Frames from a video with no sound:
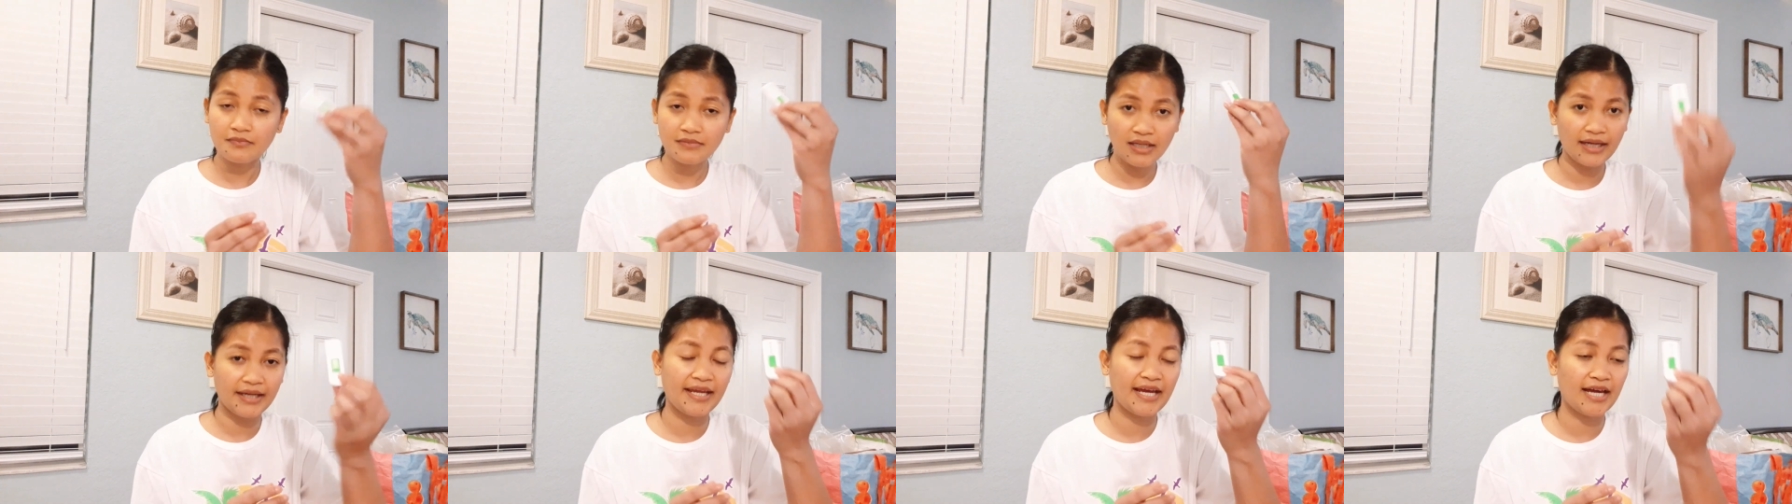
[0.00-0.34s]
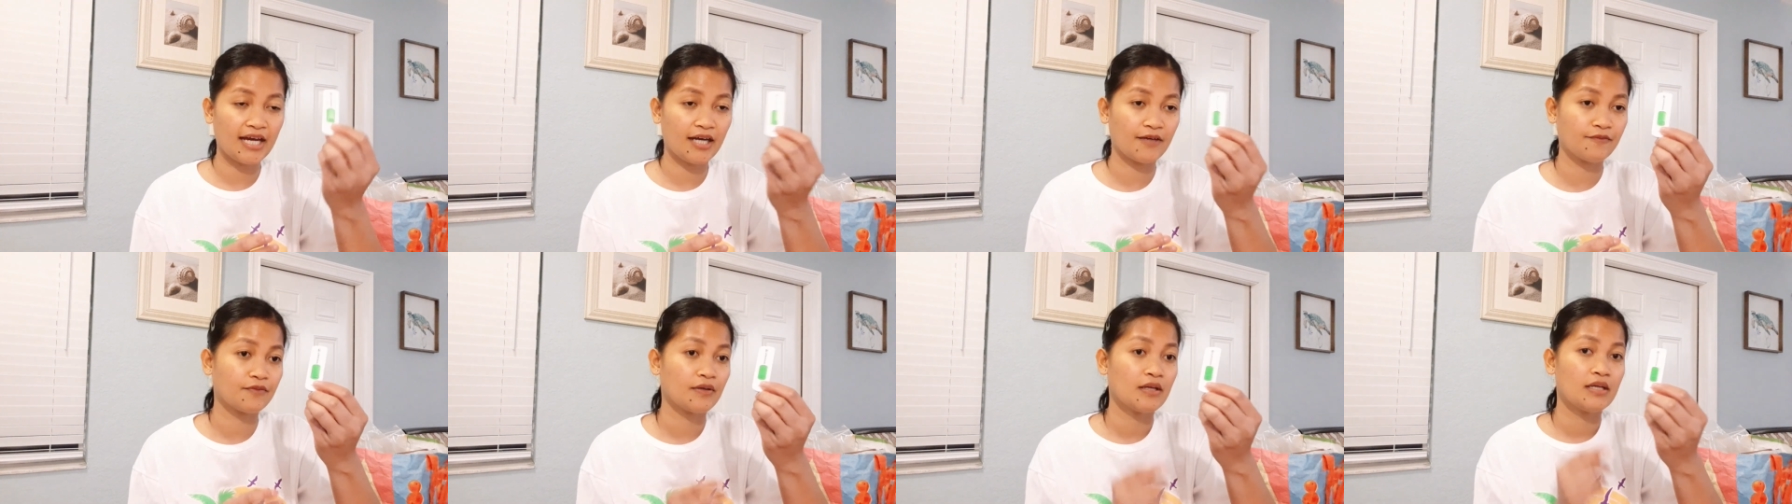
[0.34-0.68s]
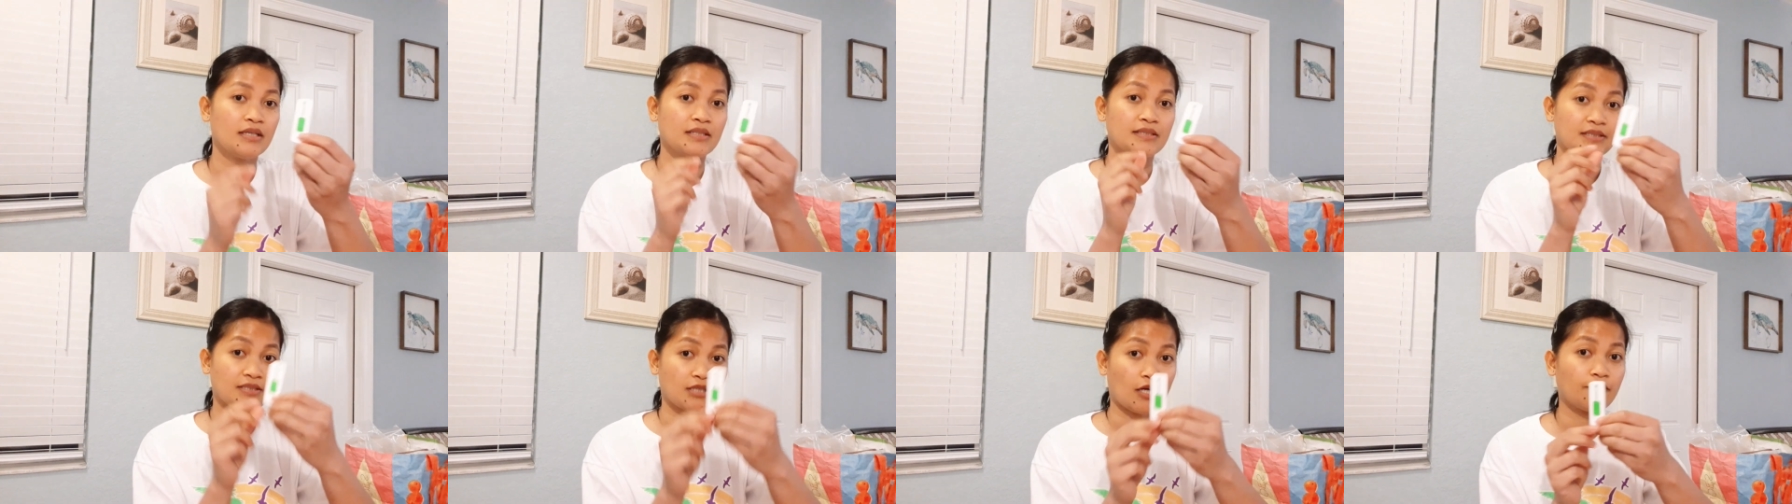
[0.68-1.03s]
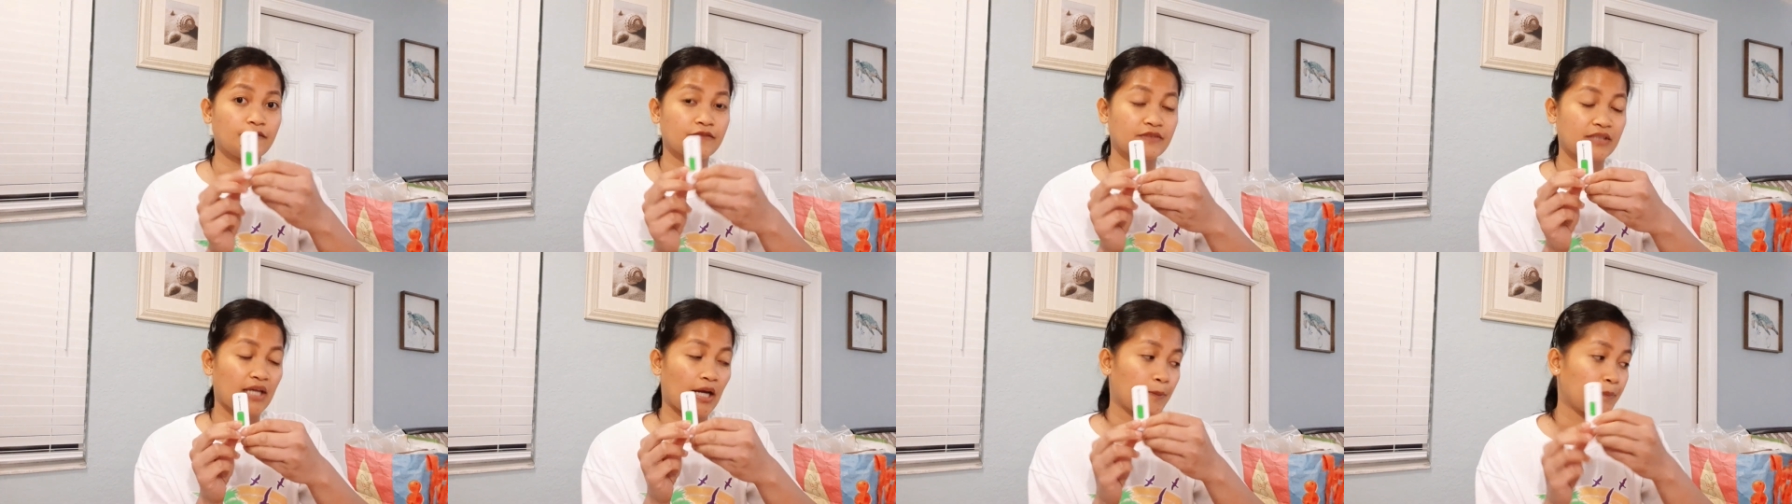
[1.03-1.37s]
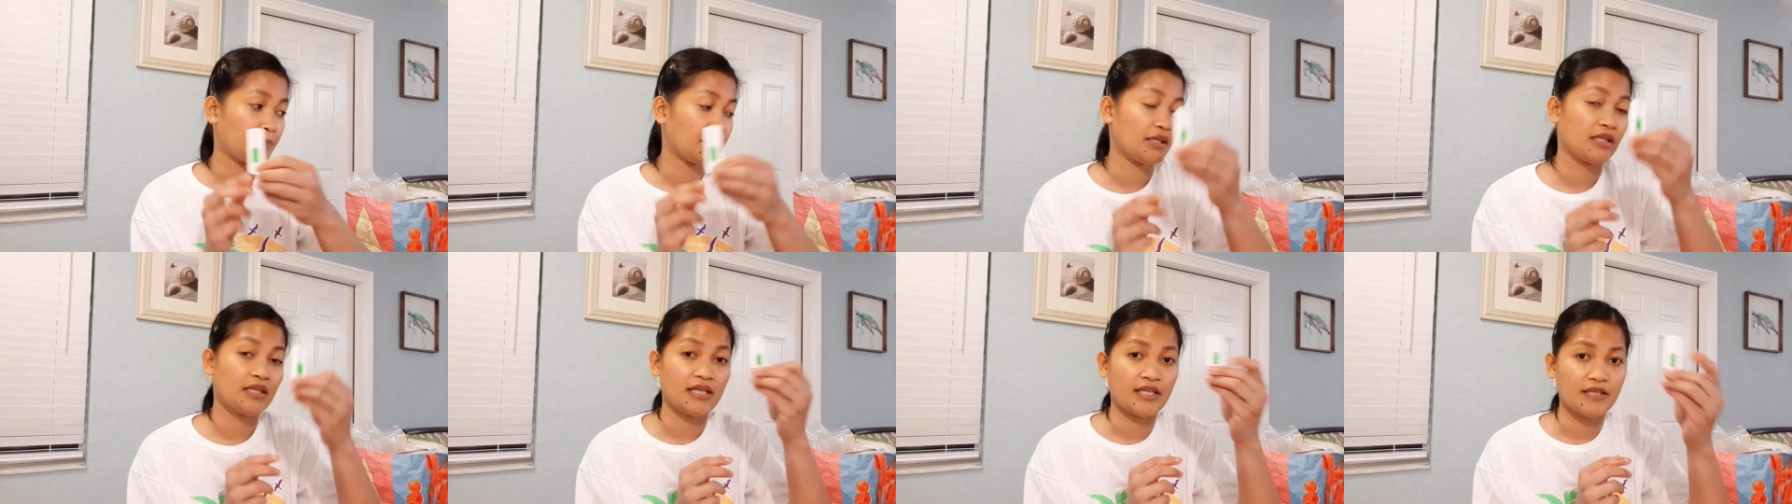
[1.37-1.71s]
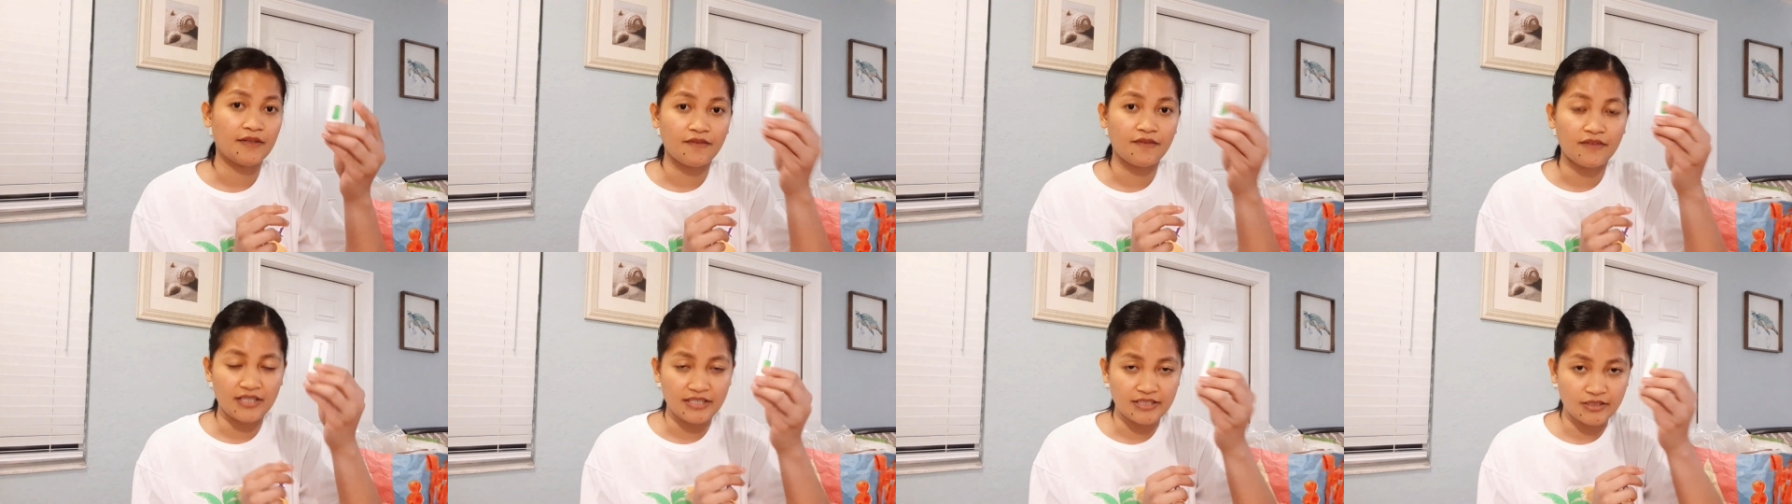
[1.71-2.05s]
I have soft copy
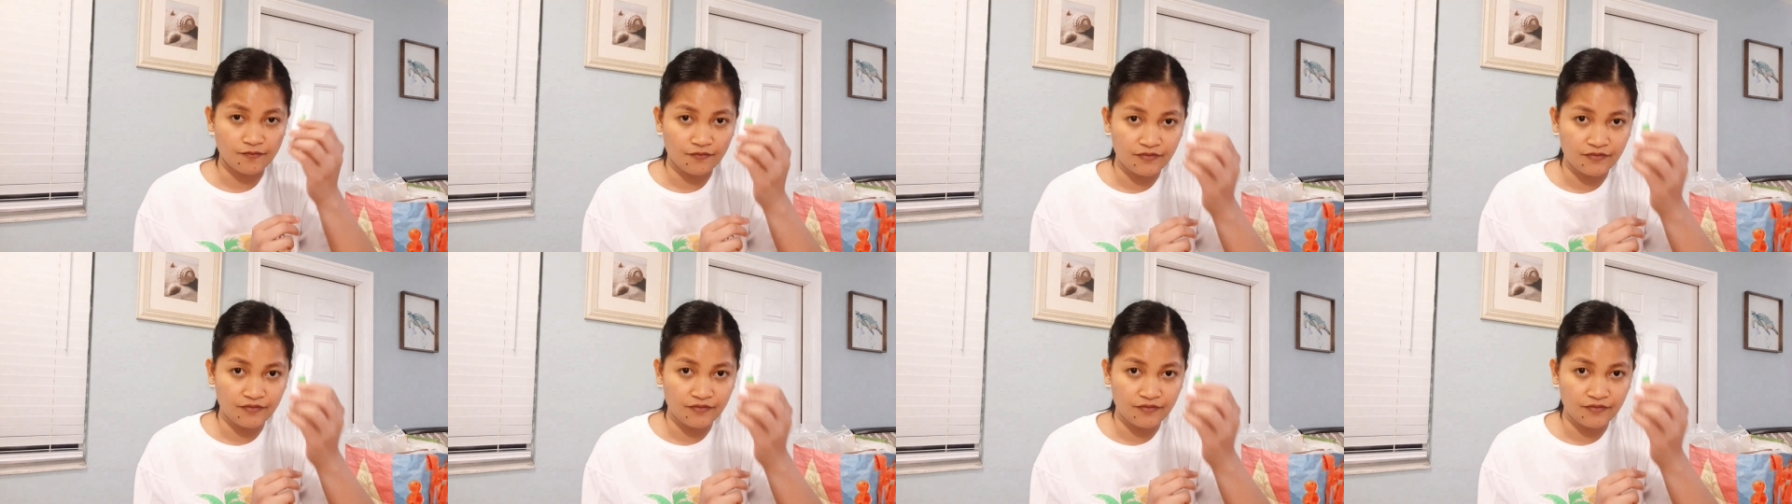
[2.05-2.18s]
in this